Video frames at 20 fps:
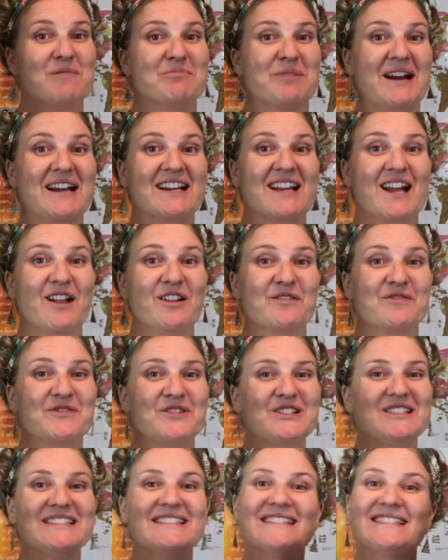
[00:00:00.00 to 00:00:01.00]
Bright and
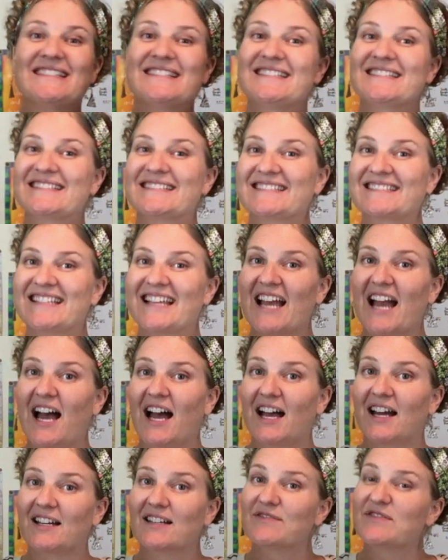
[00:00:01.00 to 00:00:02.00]
colorful,
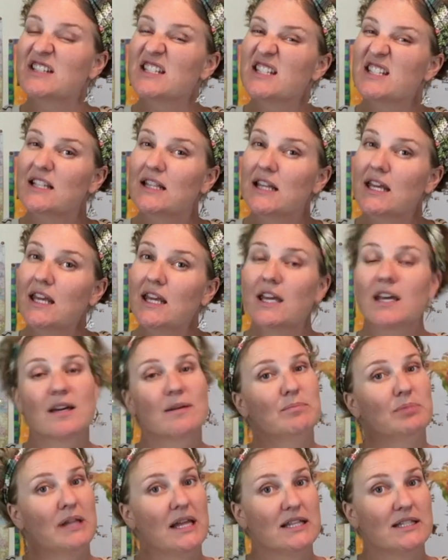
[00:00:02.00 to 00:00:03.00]
kind of
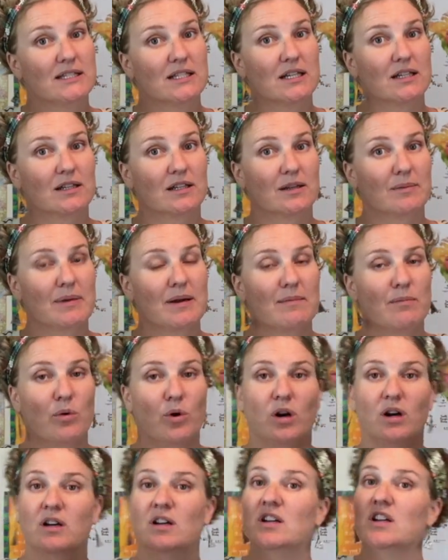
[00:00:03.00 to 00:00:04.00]
sleek, blends in a little bit
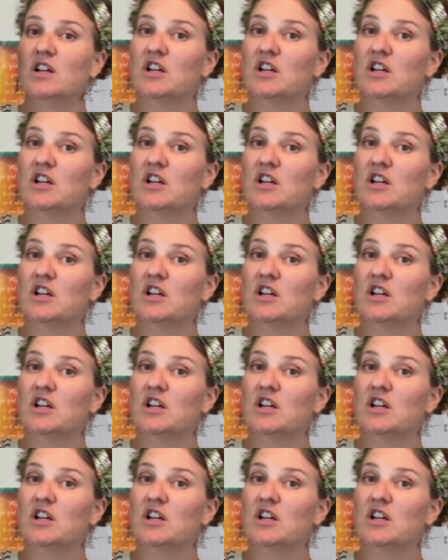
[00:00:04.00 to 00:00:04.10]
more.